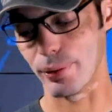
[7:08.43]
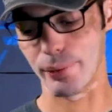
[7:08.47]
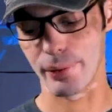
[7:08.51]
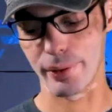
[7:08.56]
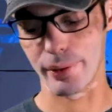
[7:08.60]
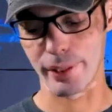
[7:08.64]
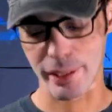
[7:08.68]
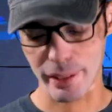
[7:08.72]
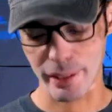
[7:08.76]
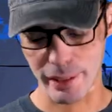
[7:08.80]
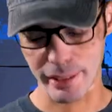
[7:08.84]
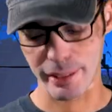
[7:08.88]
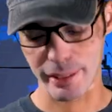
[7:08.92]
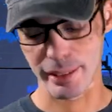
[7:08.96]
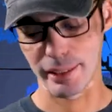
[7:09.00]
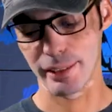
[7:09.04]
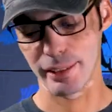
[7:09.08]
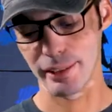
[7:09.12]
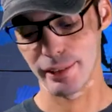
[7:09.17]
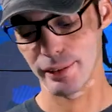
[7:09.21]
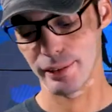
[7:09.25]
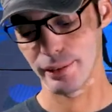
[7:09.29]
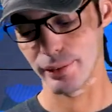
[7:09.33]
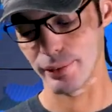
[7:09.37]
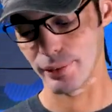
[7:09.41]

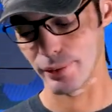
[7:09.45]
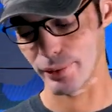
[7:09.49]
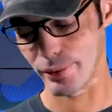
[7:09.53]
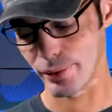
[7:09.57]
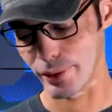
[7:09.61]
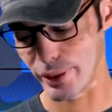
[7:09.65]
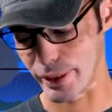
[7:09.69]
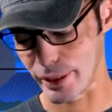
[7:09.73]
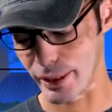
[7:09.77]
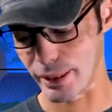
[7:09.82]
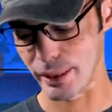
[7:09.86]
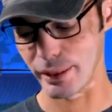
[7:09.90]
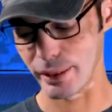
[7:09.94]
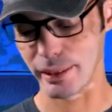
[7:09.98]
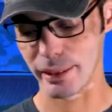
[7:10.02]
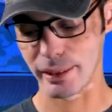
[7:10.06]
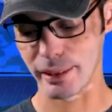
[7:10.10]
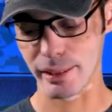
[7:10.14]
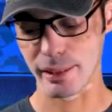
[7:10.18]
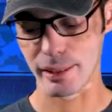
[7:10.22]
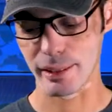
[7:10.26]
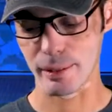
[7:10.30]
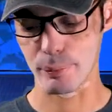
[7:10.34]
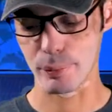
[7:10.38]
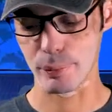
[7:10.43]
really, really
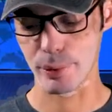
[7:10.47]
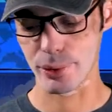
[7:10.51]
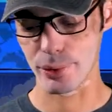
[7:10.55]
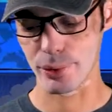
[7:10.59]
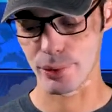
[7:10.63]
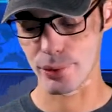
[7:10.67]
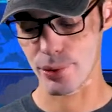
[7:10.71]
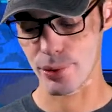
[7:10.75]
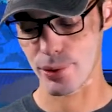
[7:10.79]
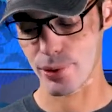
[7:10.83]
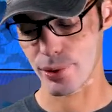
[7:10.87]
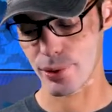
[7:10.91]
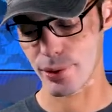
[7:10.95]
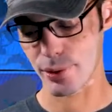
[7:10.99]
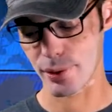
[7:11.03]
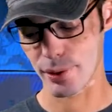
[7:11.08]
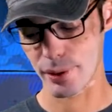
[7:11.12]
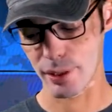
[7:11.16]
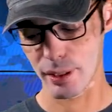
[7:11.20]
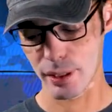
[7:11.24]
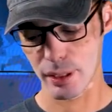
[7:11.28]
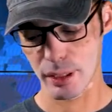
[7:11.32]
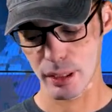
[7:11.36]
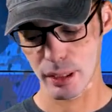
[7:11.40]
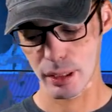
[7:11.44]
needed a boost.
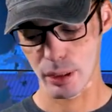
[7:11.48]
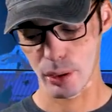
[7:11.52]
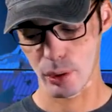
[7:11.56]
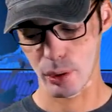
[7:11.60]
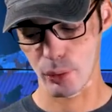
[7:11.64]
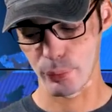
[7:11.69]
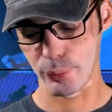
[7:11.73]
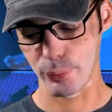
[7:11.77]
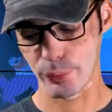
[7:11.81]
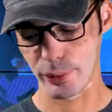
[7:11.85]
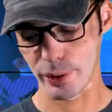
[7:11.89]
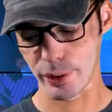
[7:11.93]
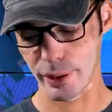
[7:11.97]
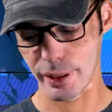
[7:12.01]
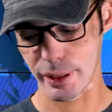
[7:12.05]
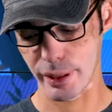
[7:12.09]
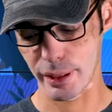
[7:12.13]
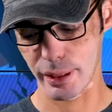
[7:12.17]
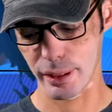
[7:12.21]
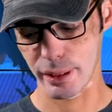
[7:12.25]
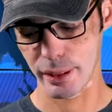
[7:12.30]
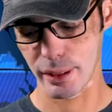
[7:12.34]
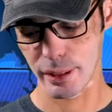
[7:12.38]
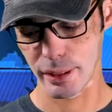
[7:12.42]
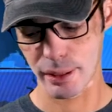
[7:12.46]

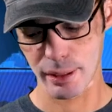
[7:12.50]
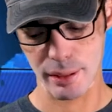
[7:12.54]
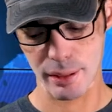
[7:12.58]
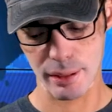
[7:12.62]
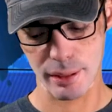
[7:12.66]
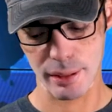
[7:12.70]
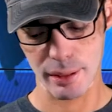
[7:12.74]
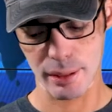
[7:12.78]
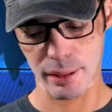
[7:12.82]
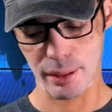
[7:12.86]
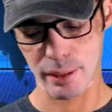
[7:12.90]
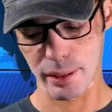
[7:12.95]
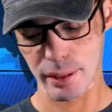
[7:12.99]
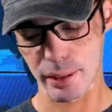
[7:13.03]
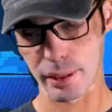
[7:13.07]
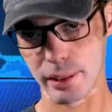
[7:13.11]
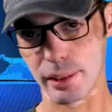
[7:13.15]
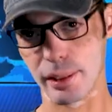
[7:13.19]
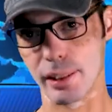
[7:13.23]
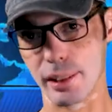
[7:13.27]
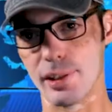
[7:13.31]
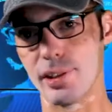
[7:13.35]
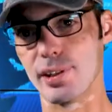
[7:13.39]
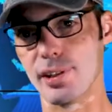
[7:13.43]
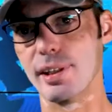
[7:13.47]
Hopefully, it's
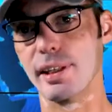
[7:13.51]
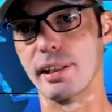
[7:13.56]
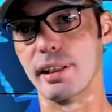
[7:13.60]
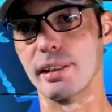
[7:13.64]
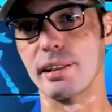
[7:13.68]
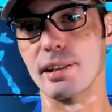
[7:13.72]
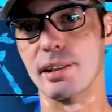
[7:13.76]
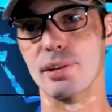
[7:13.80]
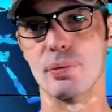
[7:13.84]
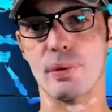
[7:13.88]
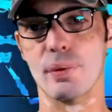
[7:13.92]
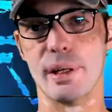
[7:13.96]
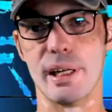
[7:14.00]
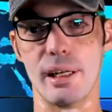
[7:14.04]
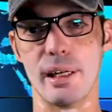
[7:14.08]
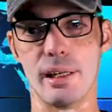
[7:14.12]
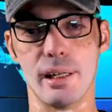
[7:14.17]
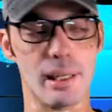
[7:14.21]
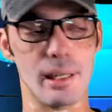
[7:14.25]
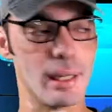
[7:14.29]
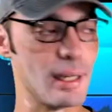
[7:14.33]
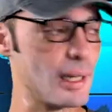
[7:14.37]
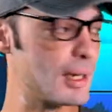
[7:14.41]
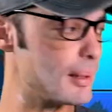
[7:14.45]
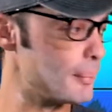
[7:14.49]
gonna stick this
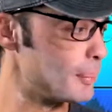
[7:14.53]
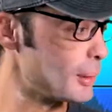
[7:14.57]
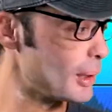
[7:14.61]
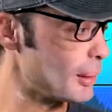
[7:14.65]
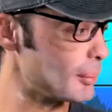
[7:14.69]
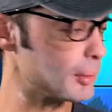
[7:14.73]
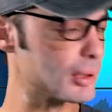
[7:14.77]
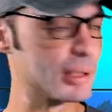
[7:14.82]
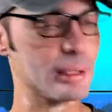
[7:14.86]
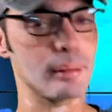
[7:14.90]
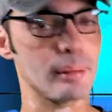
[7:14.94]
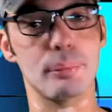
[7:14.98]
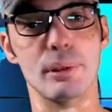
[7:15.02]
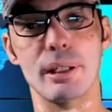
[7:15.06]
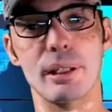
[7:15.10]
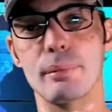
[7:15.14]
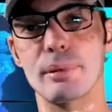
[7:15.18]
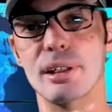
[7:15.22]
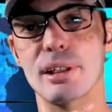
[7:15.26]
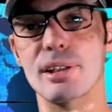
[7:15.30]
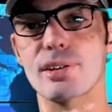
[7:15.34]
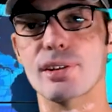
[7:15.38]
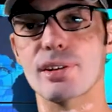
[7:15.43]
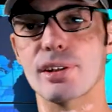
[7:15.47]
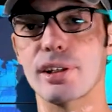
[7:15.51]
way. I'm probably gonna play
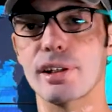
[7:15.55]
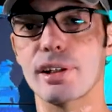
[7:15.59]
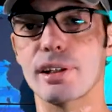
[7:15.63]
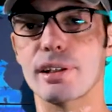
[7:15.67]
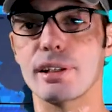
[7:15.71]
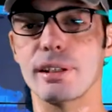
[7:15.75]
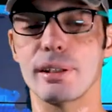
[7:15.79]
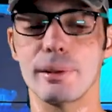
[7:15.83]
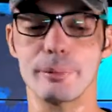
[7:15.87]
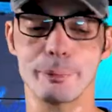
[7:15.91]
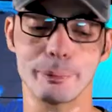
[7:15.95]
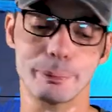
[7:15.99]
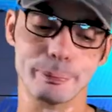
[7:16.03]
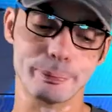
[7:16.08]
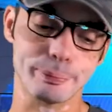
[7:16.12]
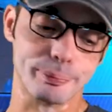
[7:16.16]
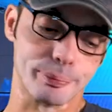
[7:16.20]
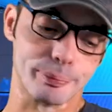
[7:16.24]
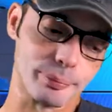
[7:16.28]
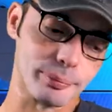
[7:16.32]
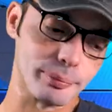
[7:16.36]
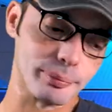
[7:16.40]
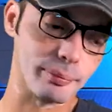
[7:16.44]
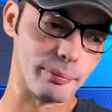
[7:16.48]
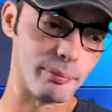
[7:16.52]
my Zerk,
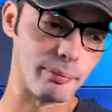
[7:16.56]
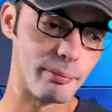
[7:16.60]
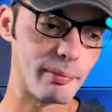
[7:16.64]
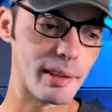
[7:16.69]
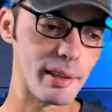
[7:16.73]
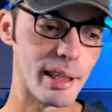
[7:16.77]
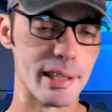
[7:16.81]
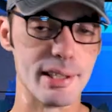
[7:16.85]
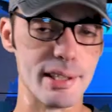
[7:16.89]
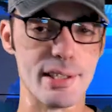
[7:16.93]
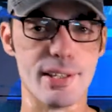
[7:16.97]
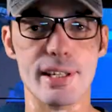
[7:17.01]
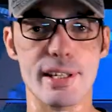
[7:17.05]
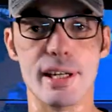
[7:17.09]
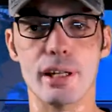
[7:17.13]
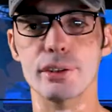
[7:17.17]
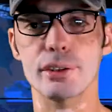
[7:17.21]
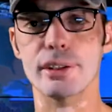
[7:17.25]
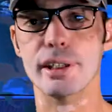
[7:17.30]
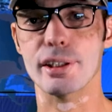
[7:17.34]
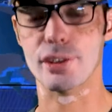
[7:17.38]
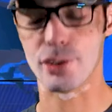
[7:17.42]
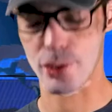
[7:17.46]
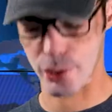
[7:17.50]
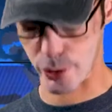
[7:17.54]
see how
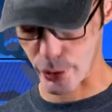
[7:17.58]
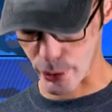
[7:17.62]
things